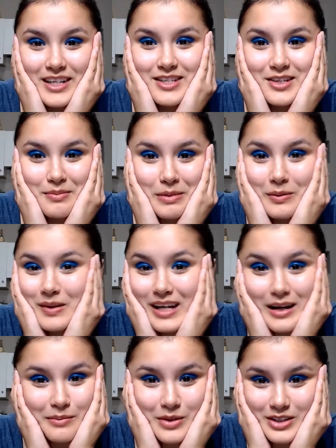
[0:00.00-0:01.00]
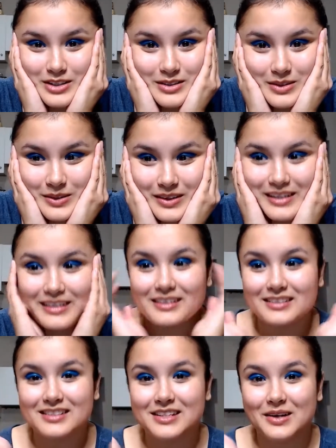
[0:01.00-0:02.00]
got more tutorial, so
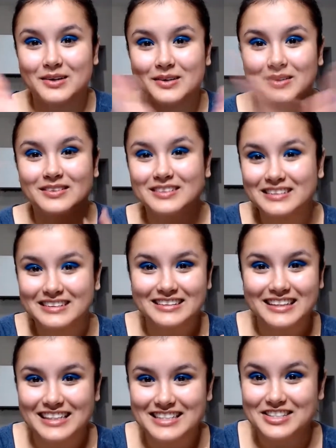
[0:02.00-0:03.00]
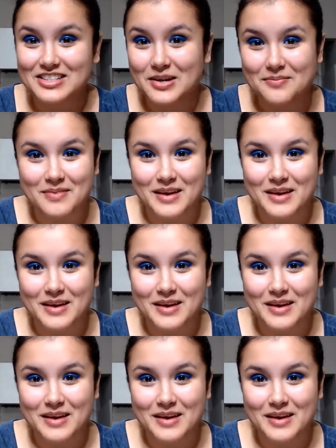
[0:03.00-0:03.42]
let's jump back in.